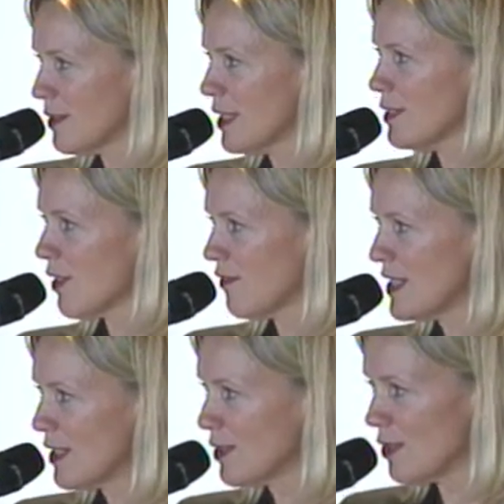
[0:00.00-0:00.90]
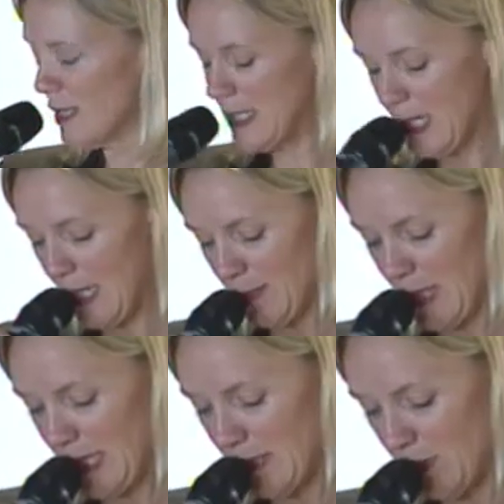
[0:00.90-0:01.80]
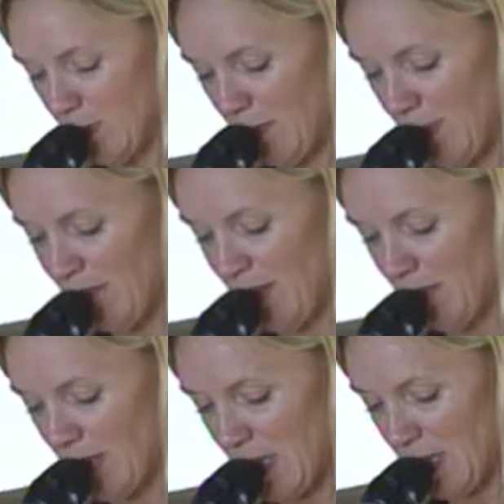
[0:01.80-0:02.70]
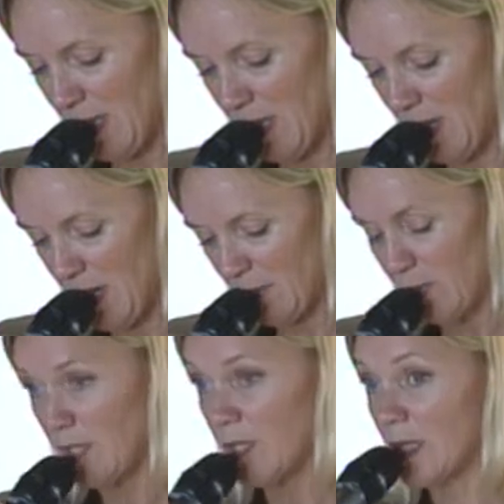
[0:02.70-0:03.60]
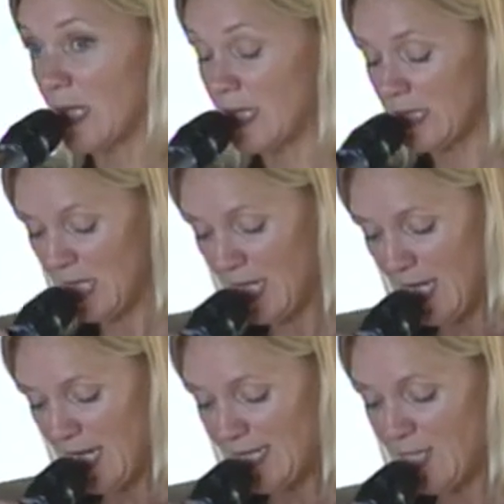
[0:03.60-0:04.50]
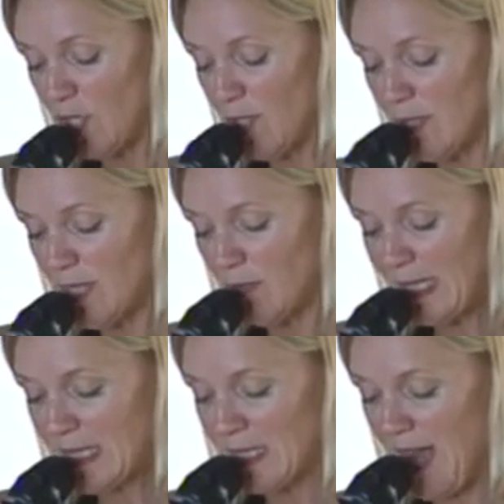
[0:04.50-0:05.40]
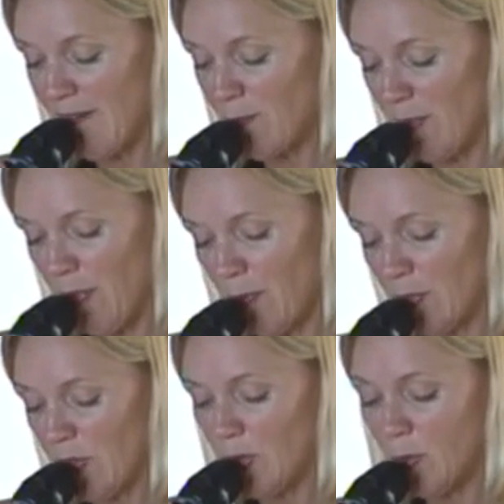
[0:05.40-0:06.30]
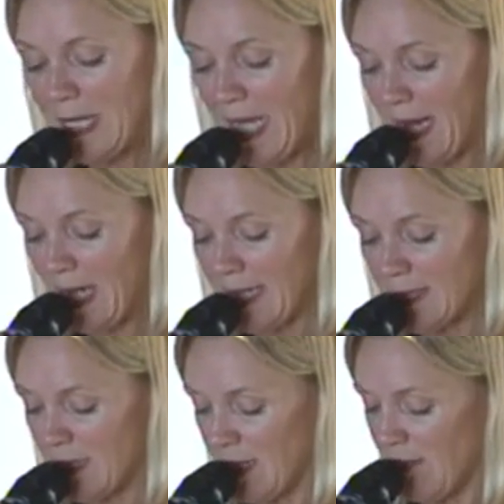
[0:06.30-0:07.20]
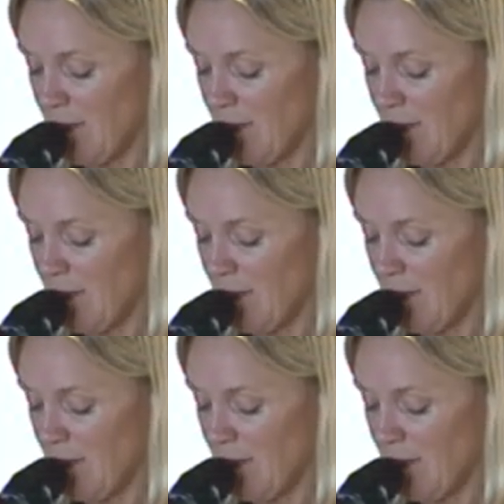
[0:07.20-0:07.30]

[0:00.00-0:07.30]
didn't you? So video storytelling, but this is one of my favourite. You should Google this. It's here's the reason everyone thought gooey aliens could have